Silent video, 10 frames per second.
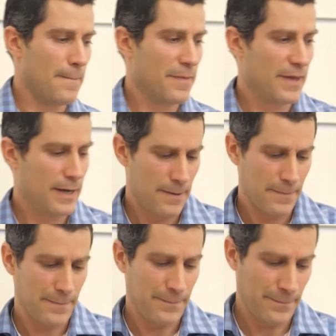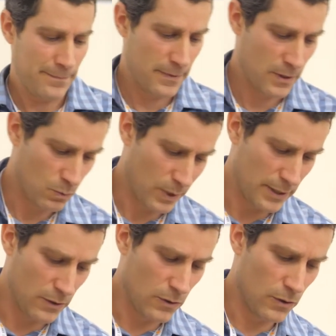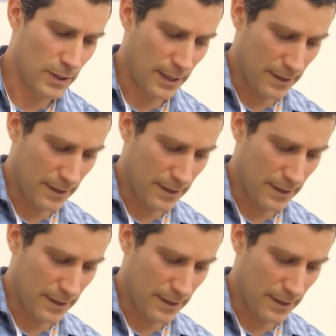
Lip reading: Then, when you look